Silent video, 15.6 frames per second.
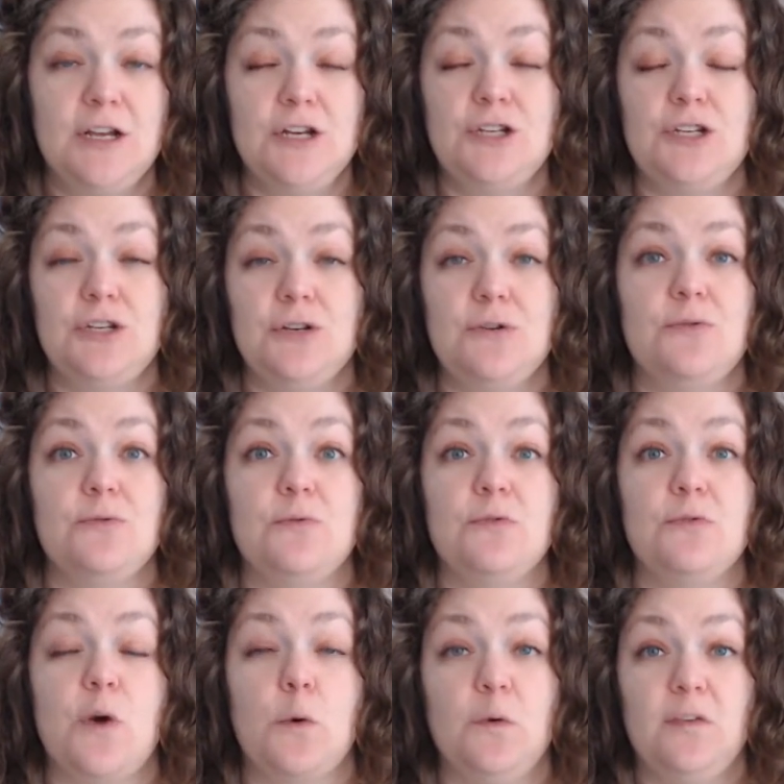to
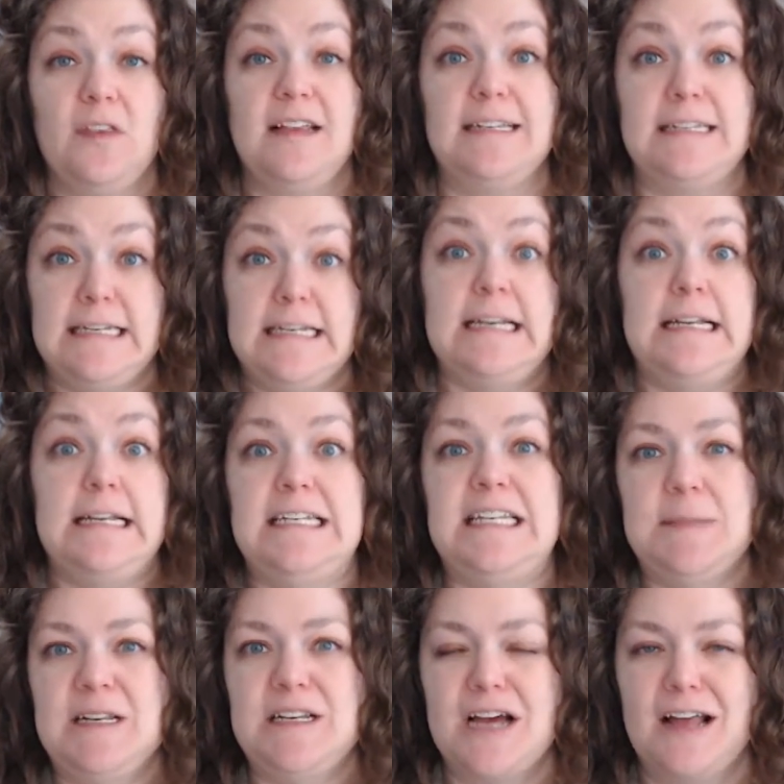those things needing to
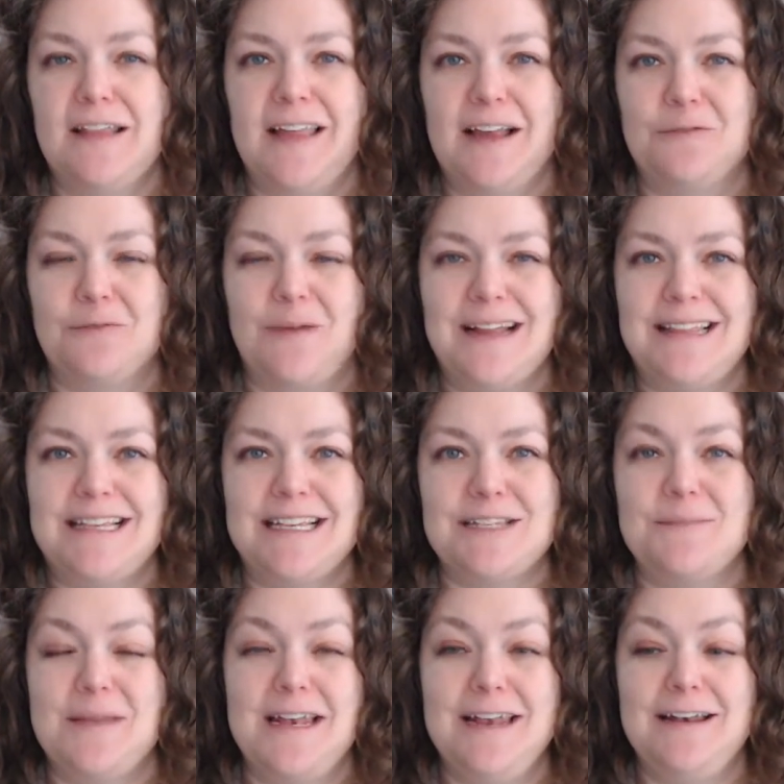be done like right this
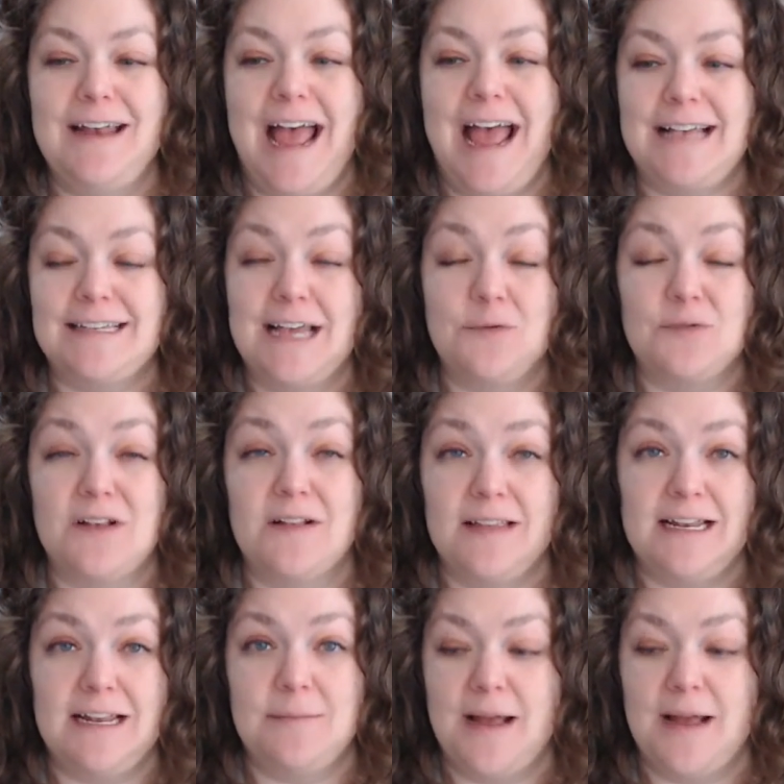minute as I was
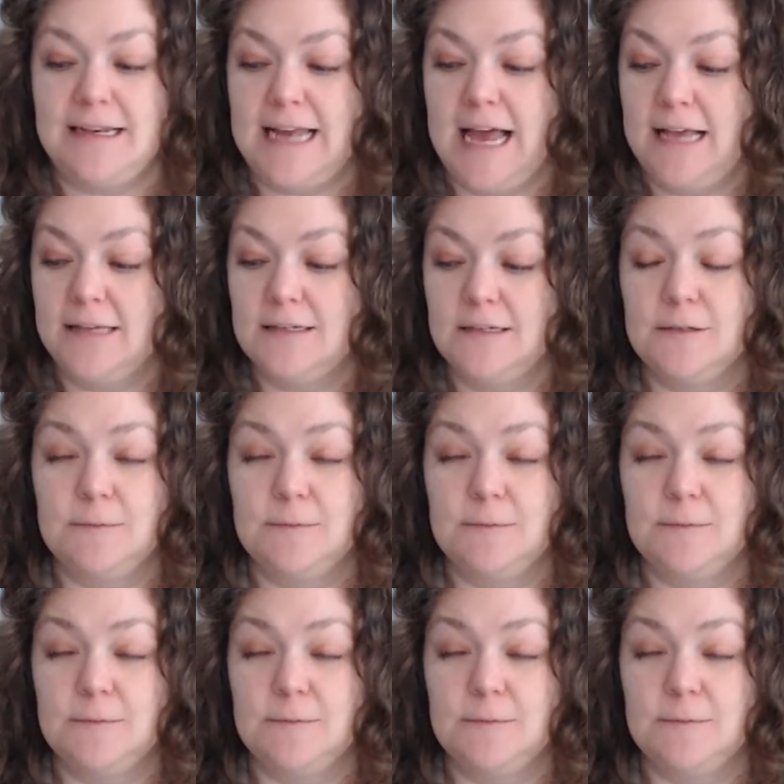cleaning my desk,